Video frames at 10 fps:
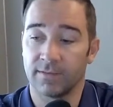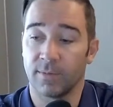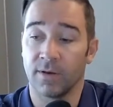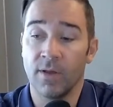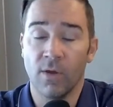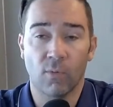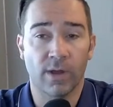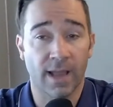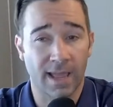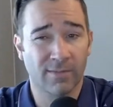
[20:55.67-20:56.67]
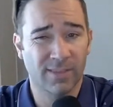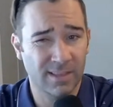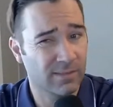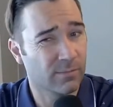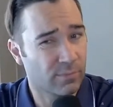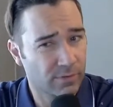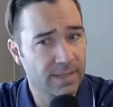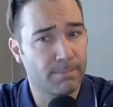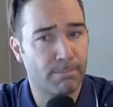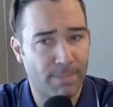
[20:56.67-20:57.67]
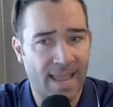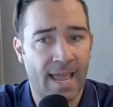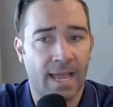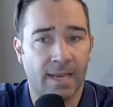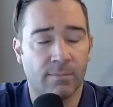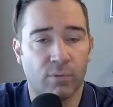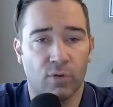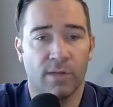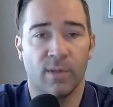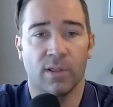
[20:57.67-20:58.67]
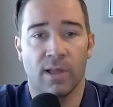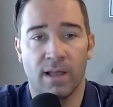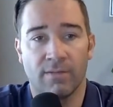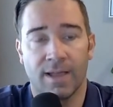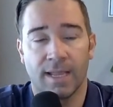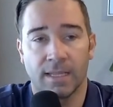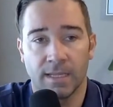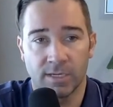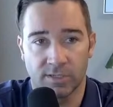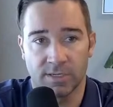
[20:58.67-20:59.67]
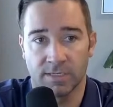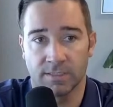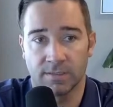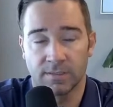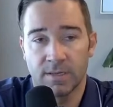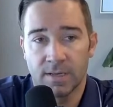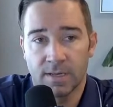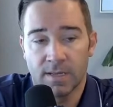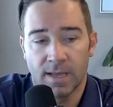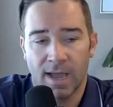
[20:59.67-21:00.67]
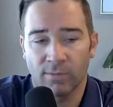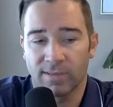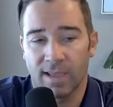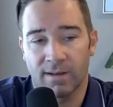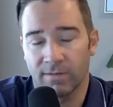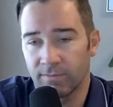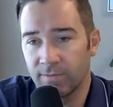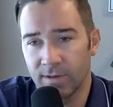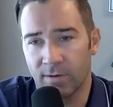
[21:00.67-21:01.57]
but when I have seen some pretty bad employment law violations outside of,